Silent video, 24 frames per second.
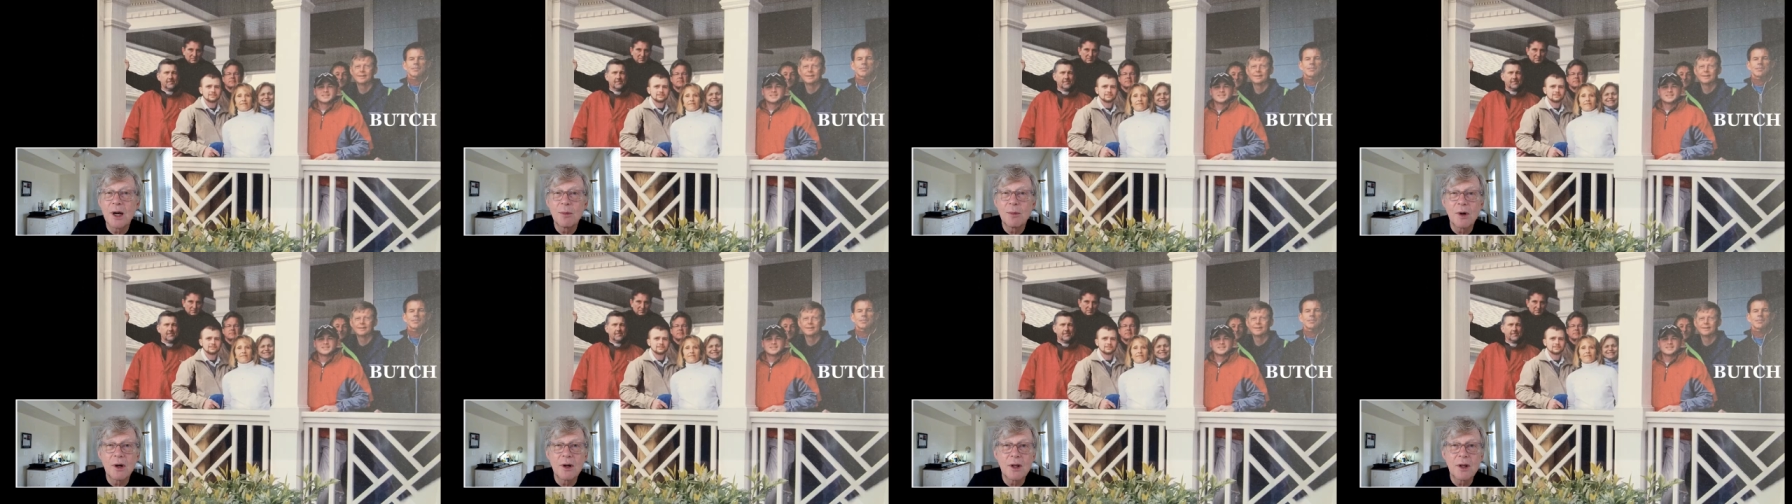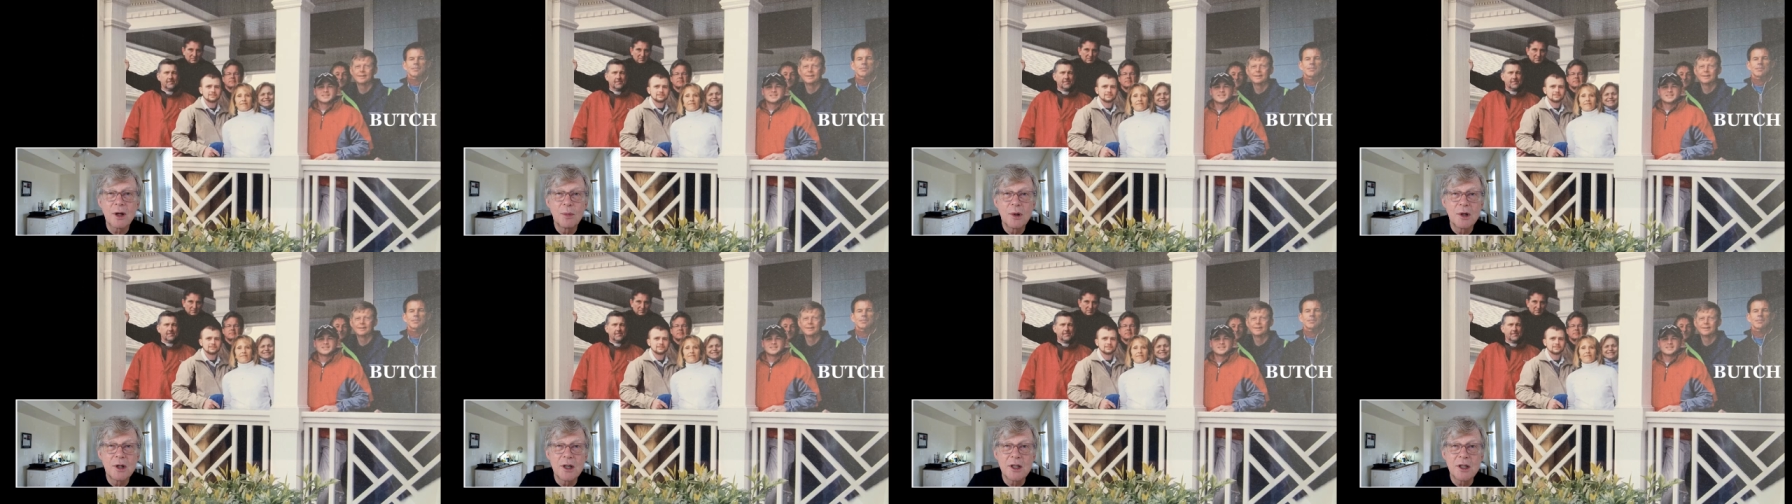my
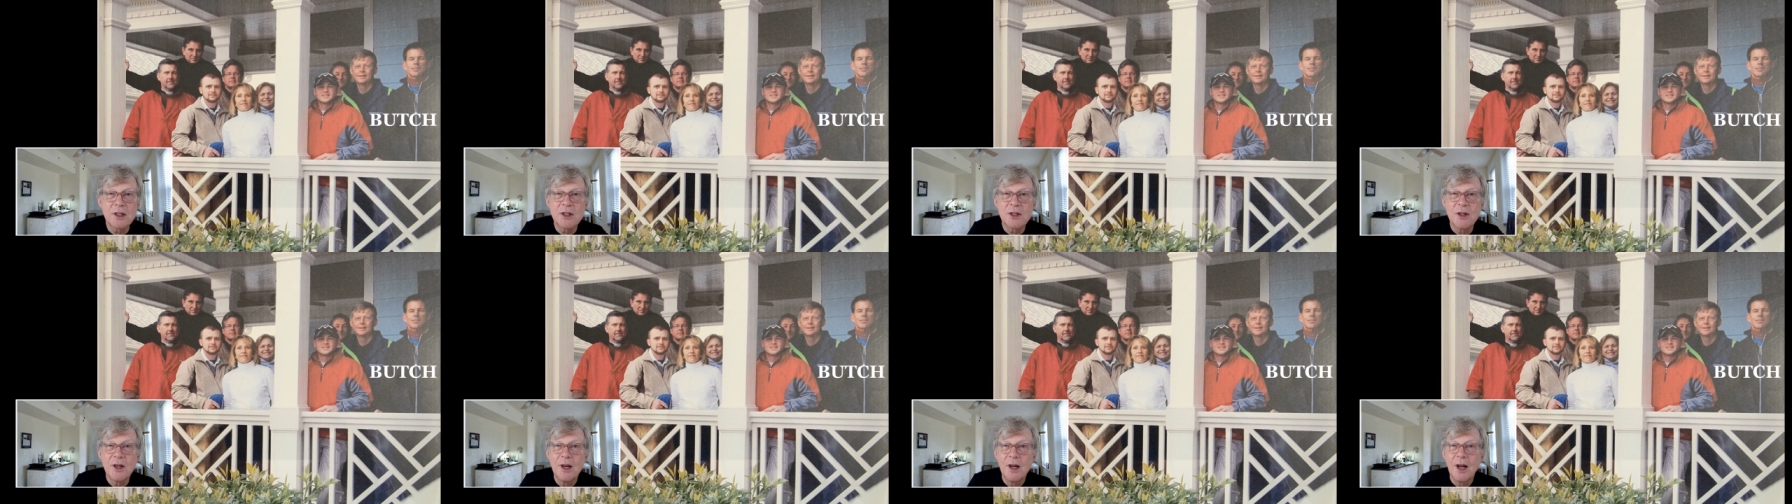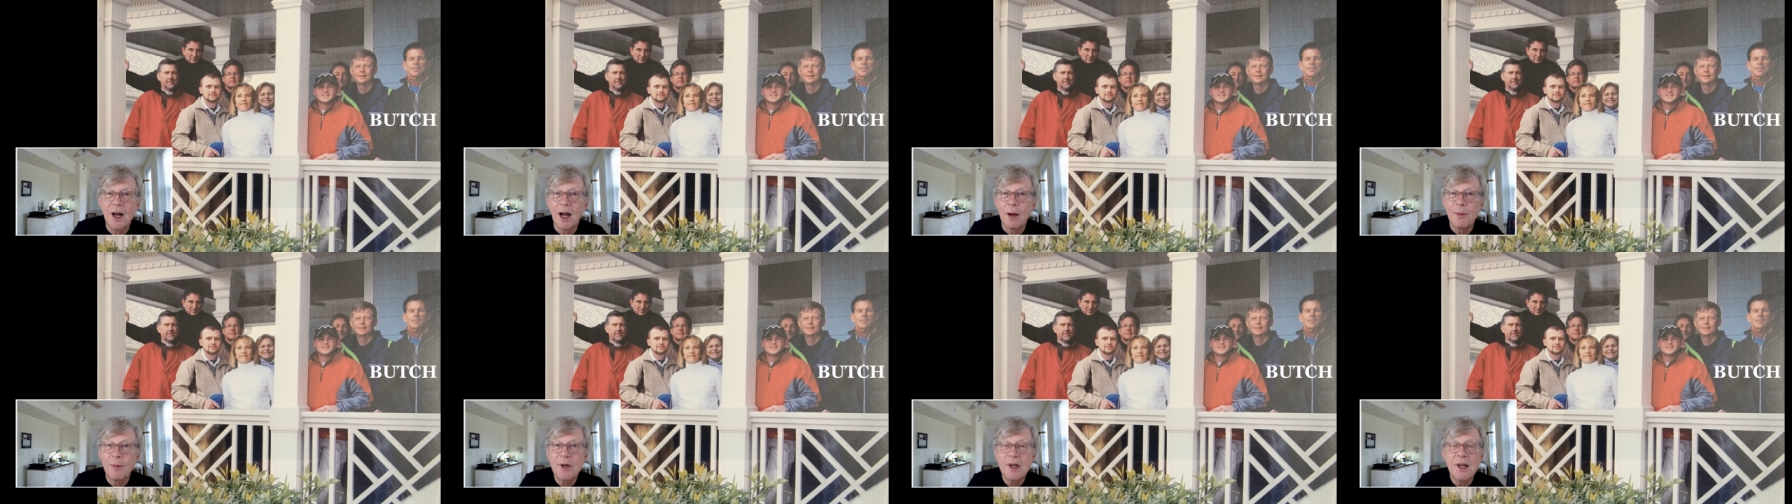brother Butch.
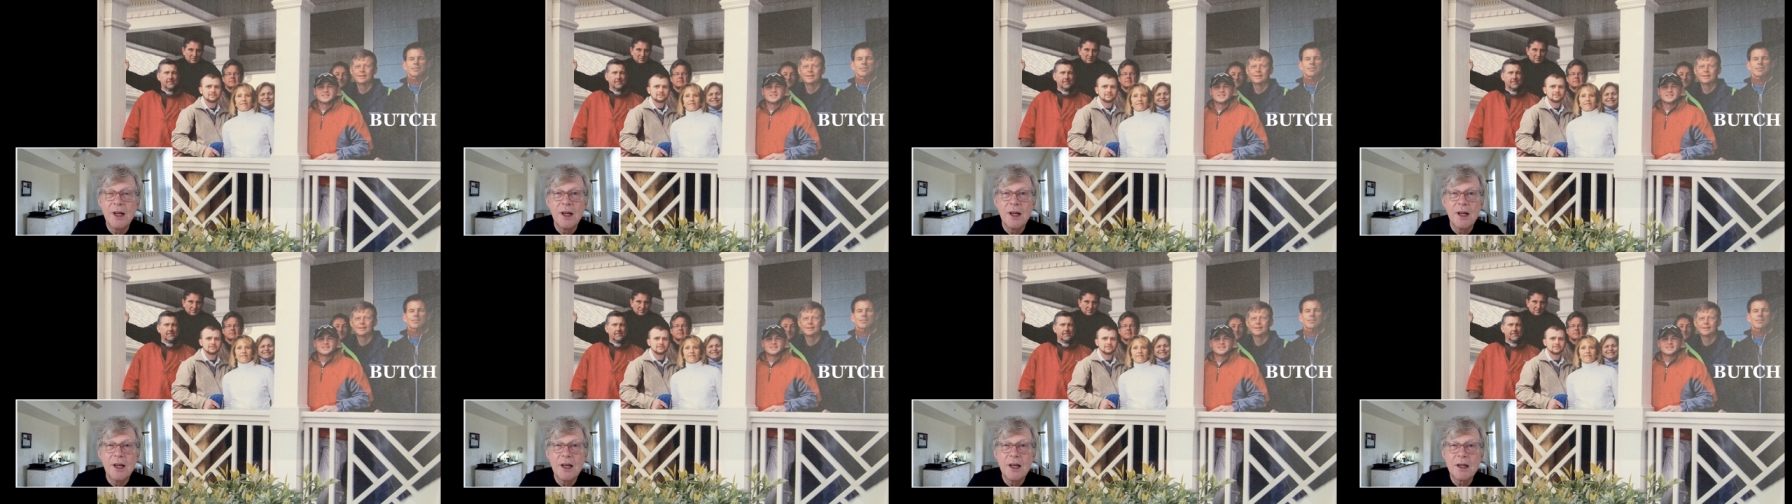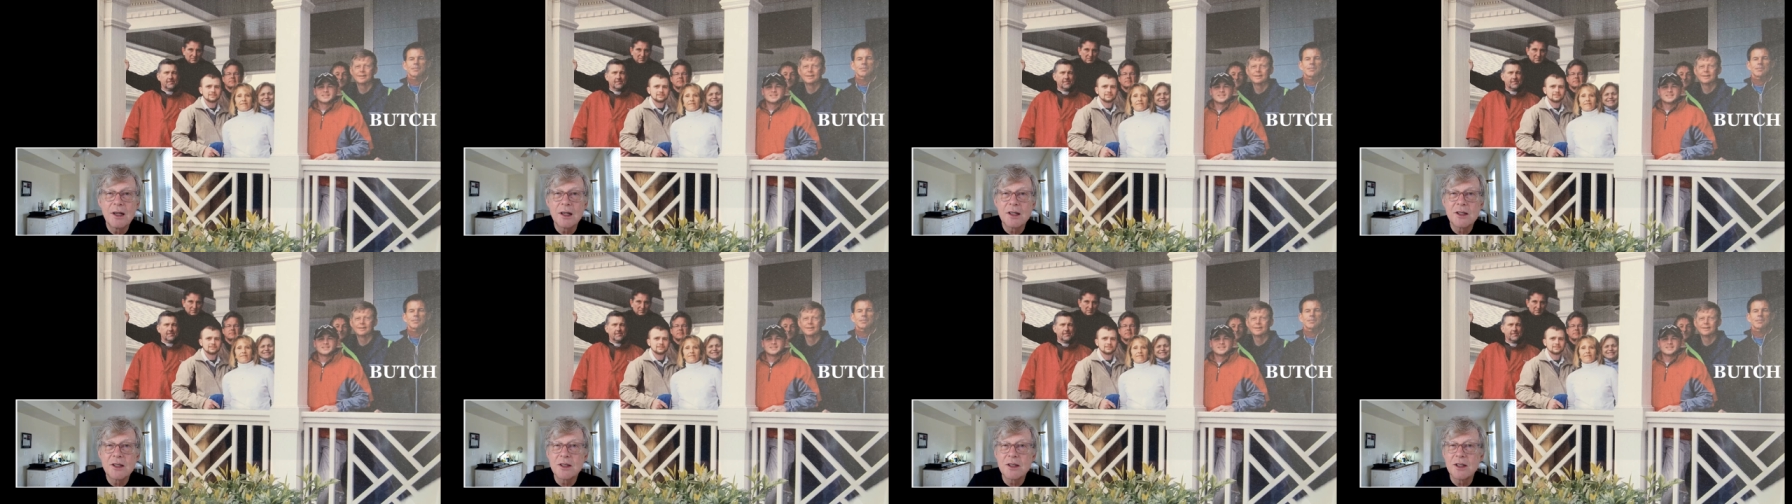I mean, he
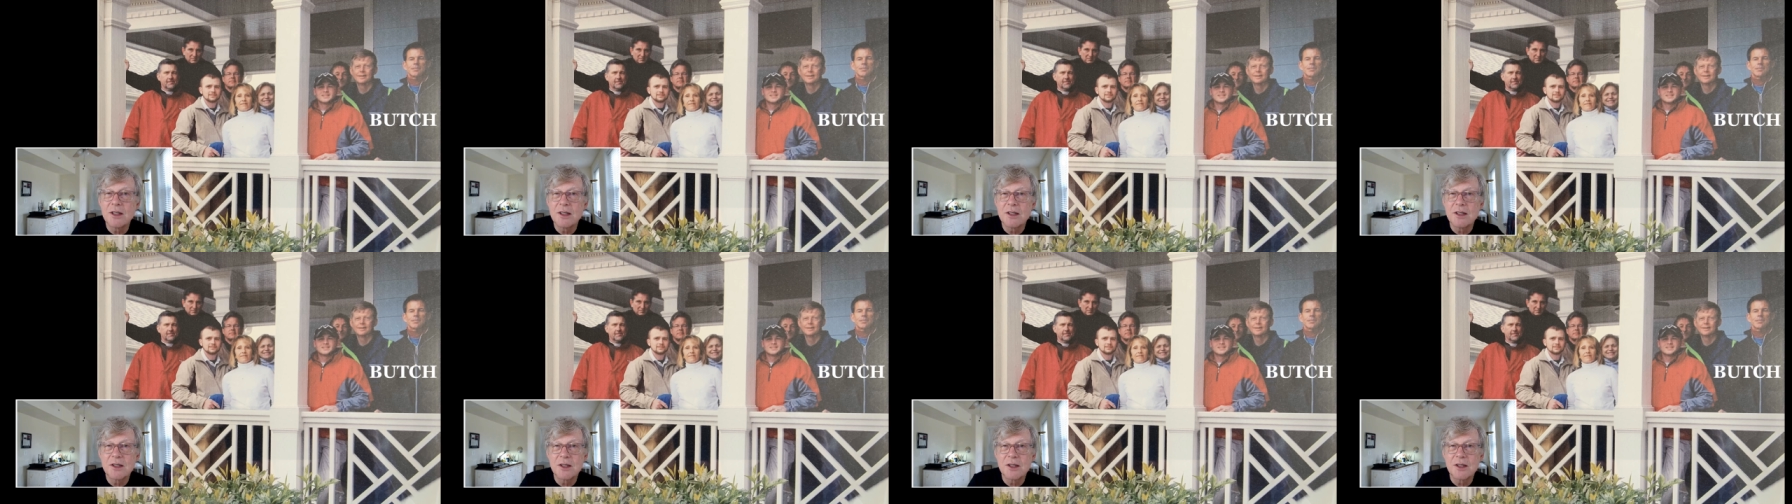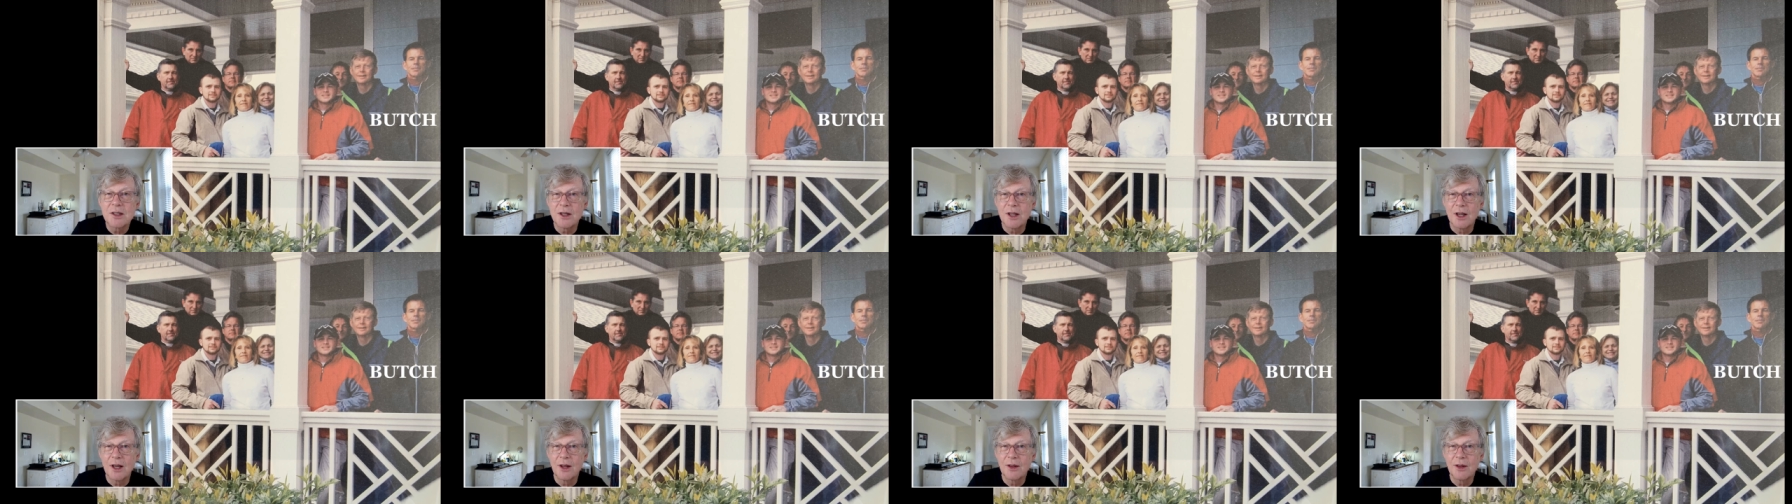does things
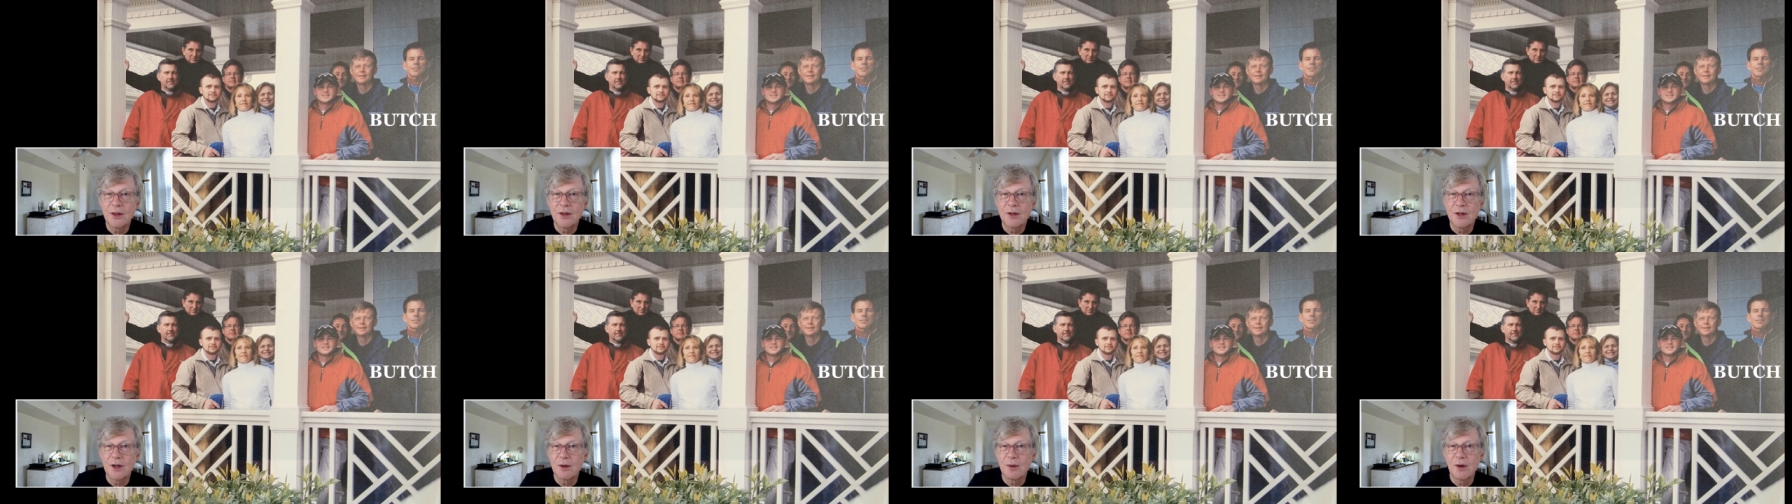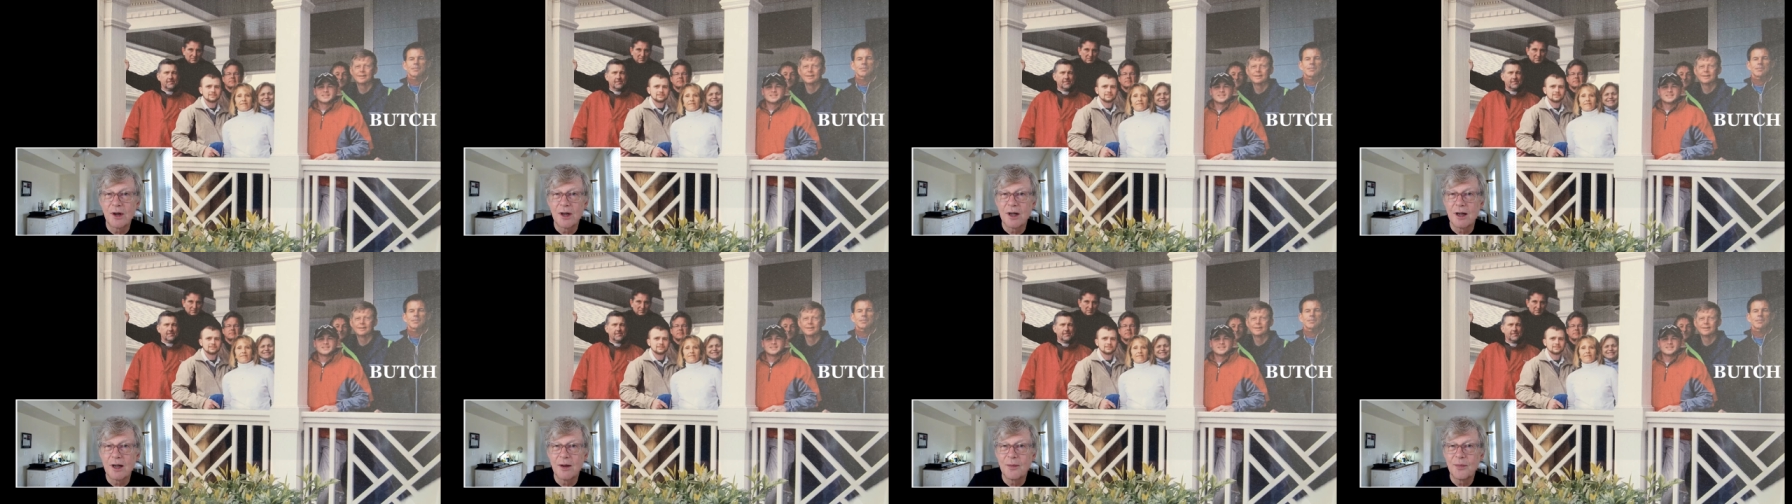to the nth
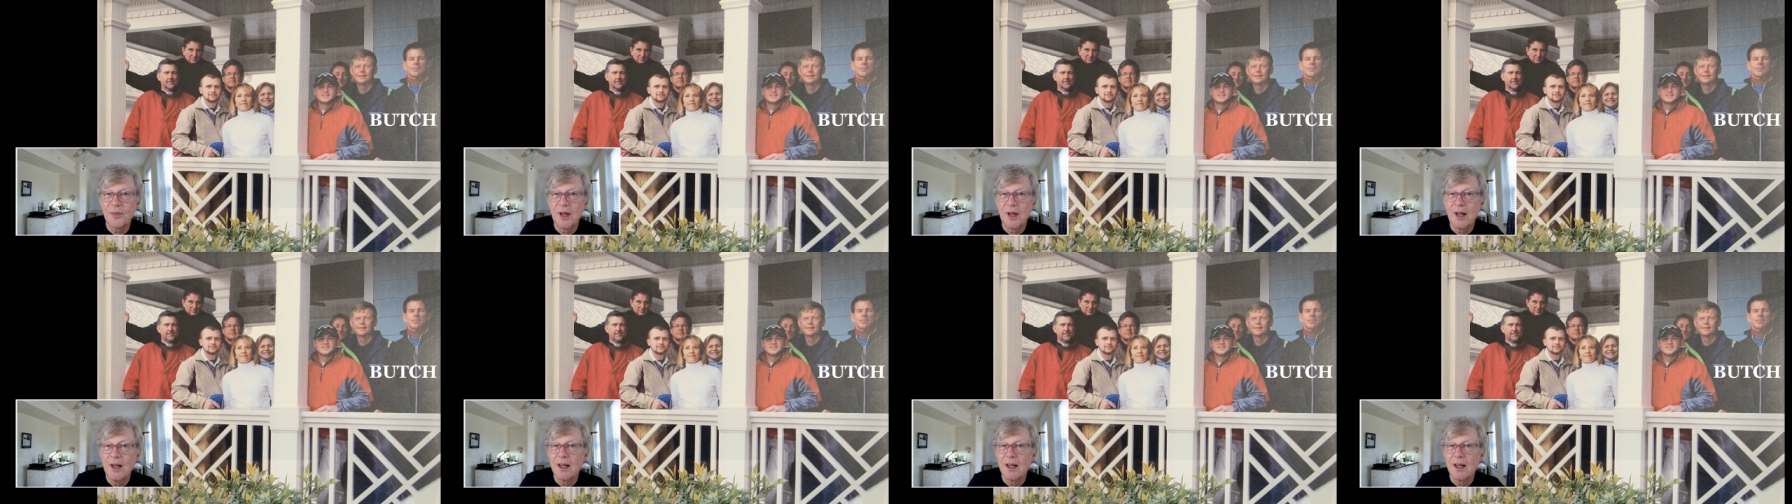degree.